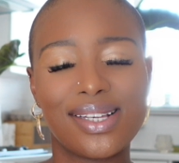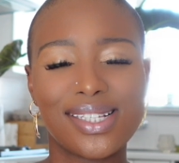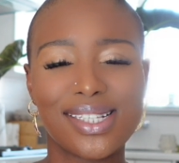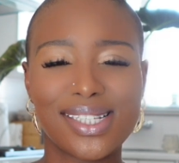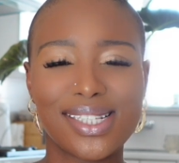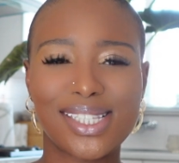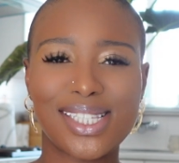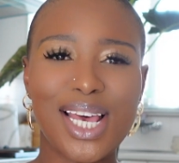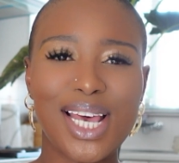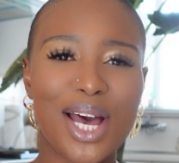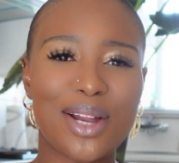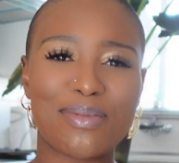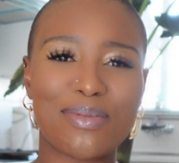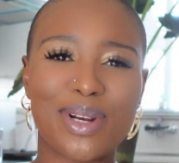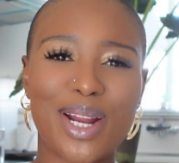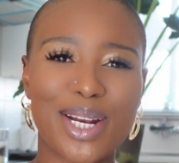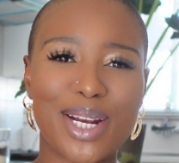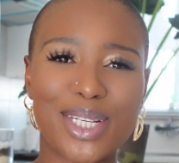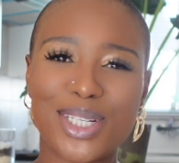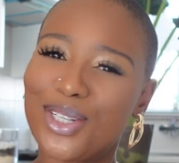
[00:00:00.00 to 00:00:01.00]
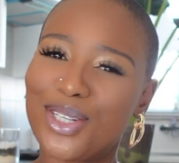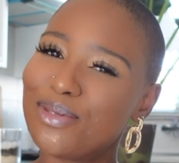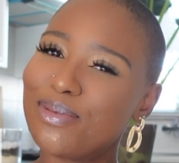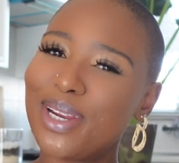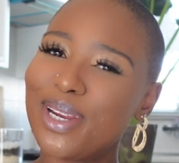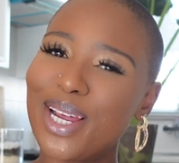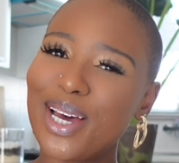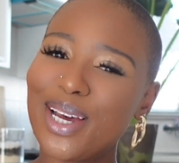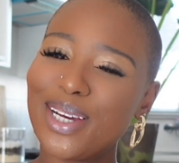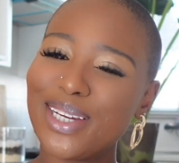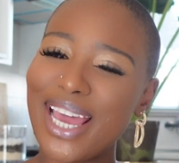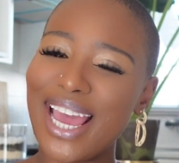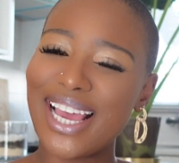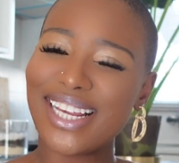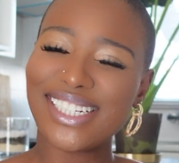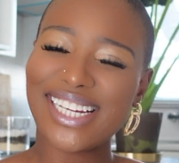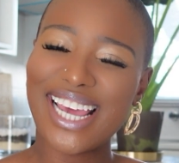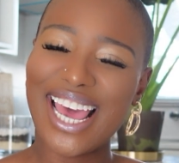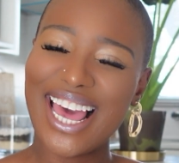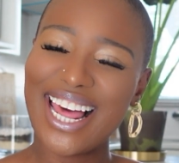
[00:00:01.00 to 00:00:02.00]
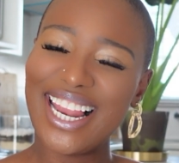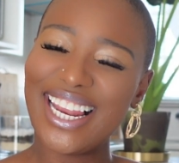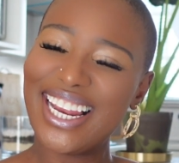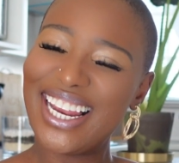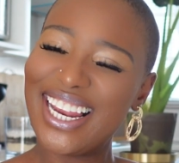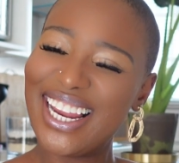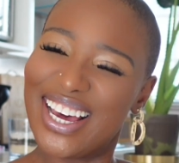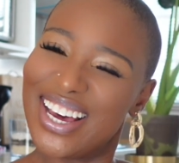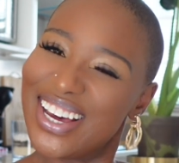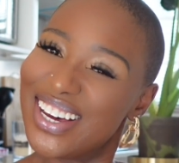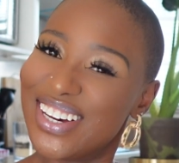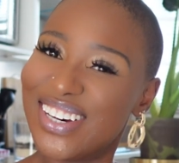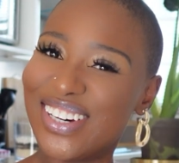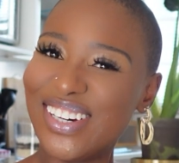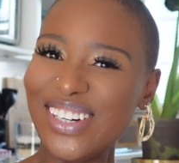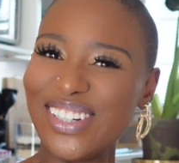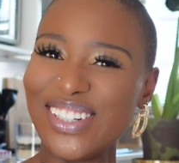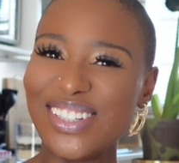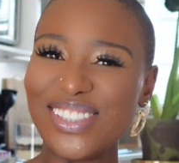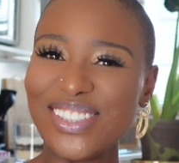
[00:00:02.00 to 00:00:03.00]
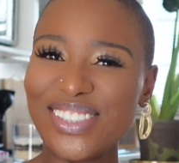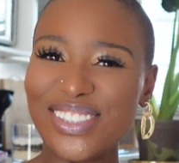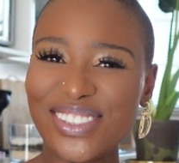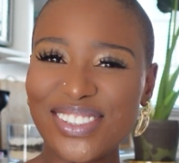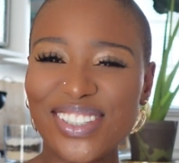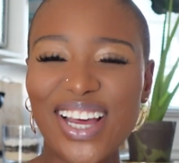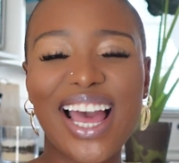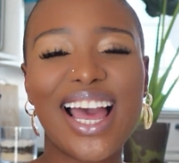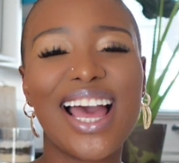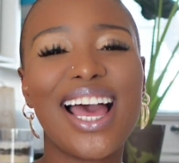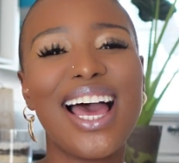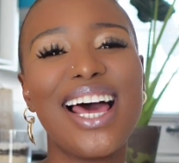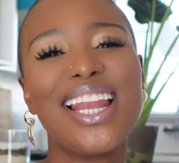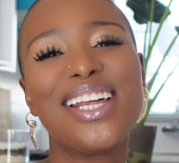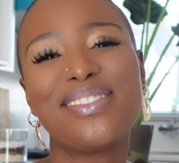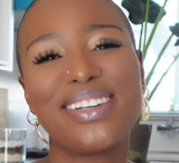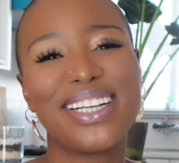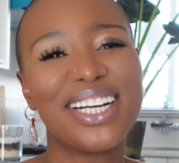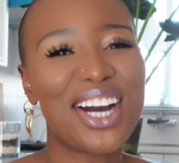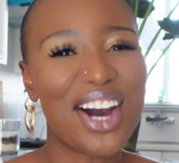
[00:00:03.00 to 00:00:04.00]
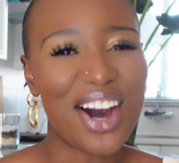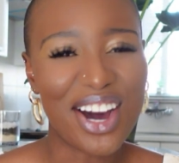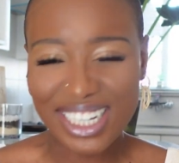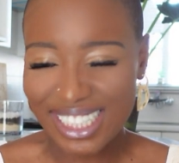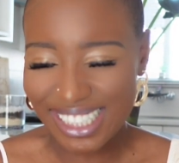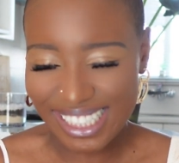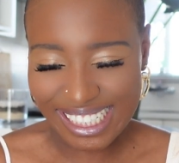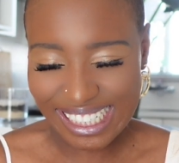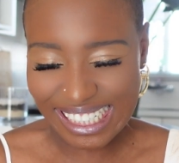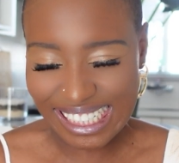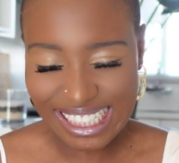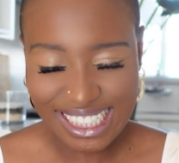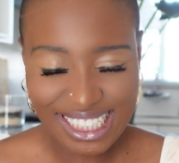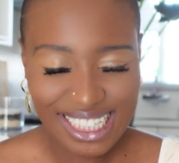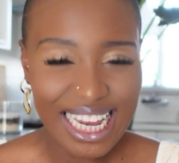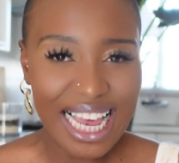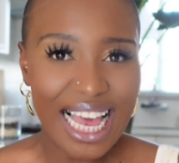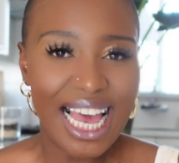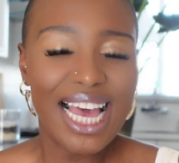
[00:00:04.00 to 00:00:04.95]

Sanvanani Dumalang and hello Bangani.